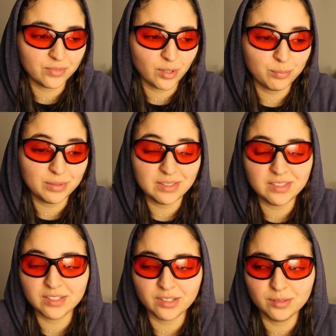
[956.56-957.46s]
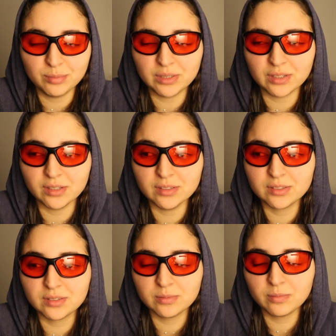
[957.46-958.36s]
up in the air,
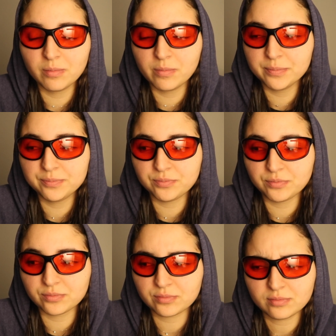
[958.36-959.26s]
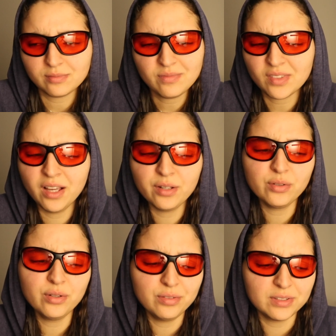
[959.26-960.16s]
because I don't
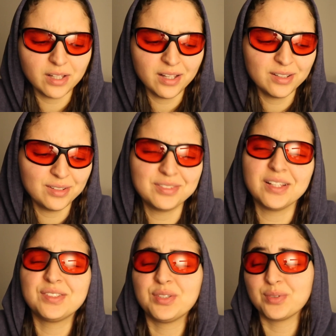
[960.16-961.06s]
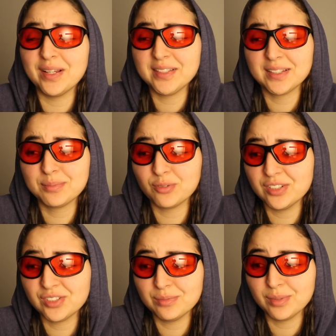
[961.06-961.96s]
know if, if that's the right
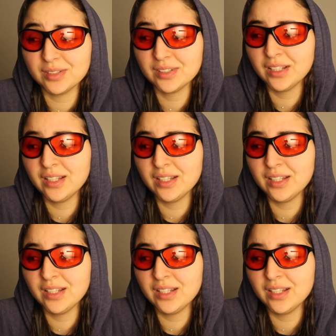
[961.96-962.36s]
expression, but